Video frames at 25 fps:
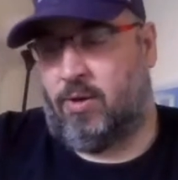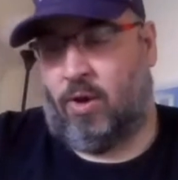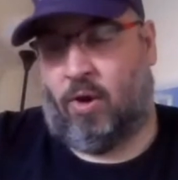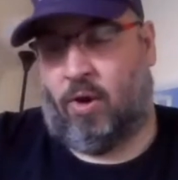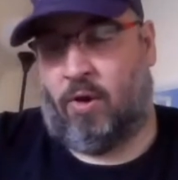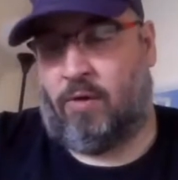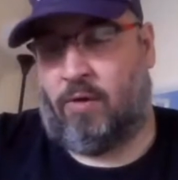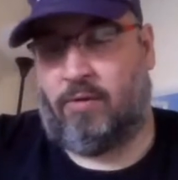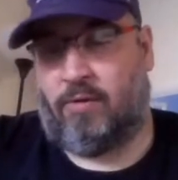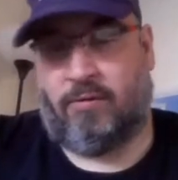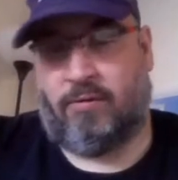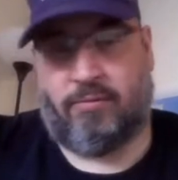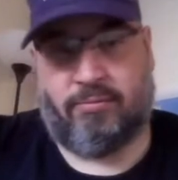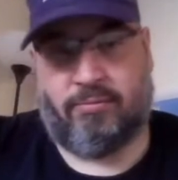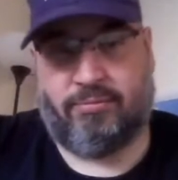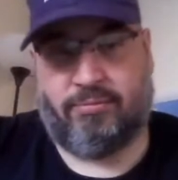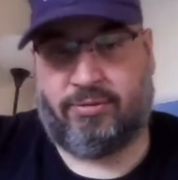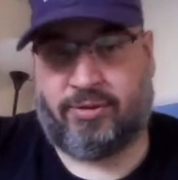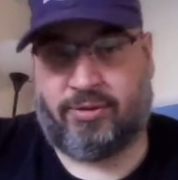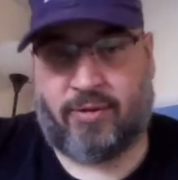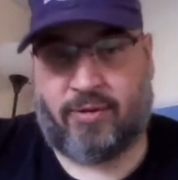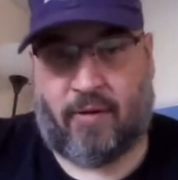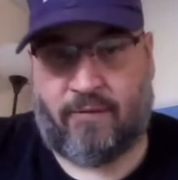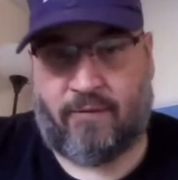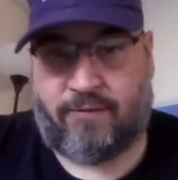oh,
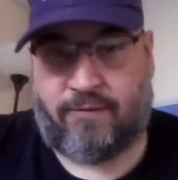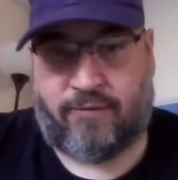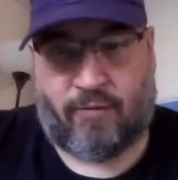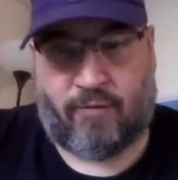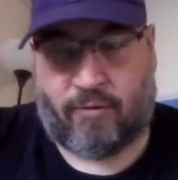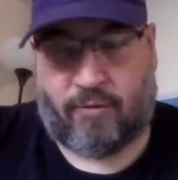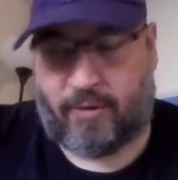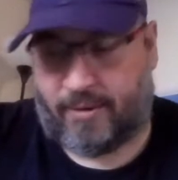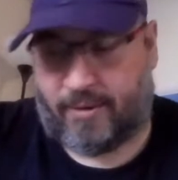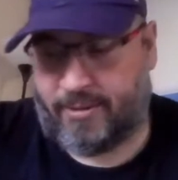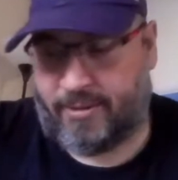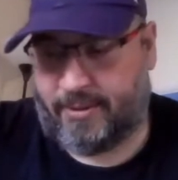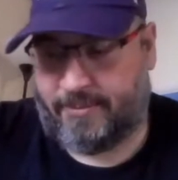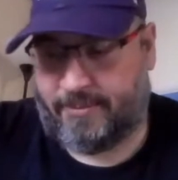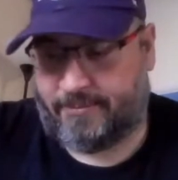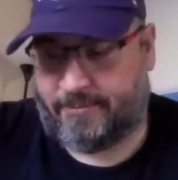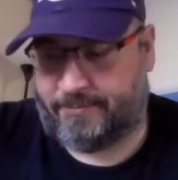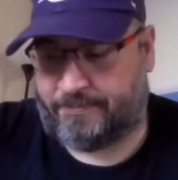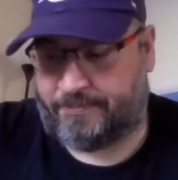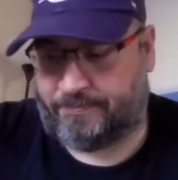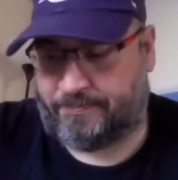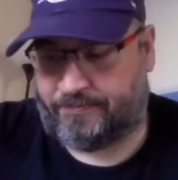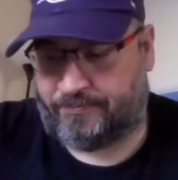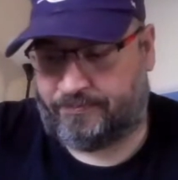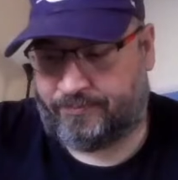so forth.
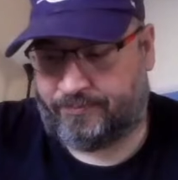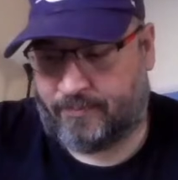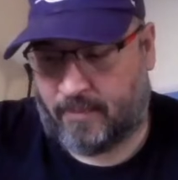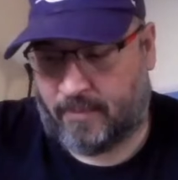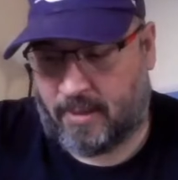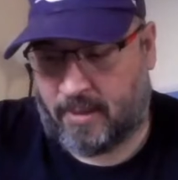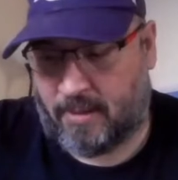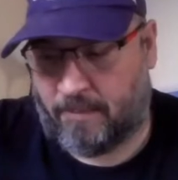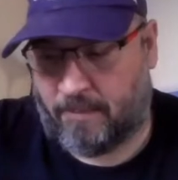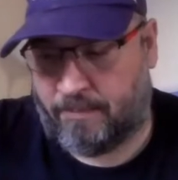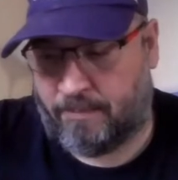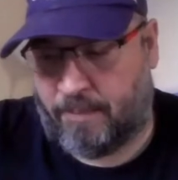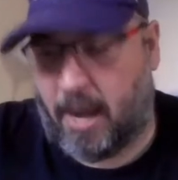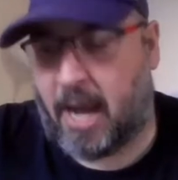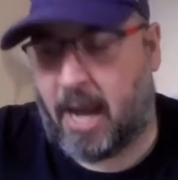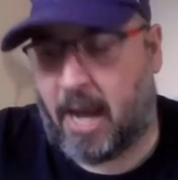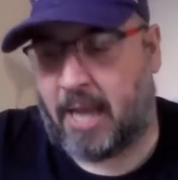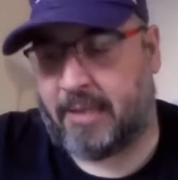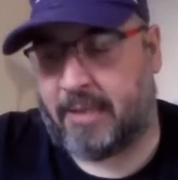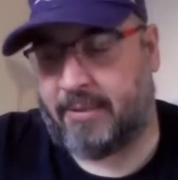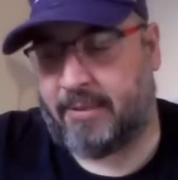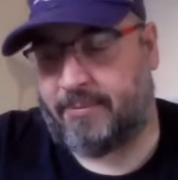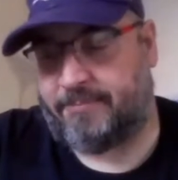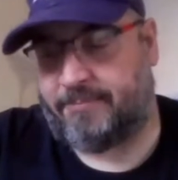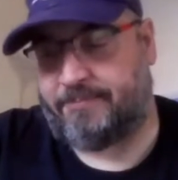
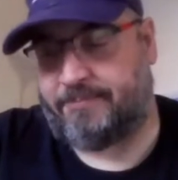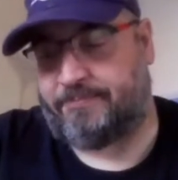But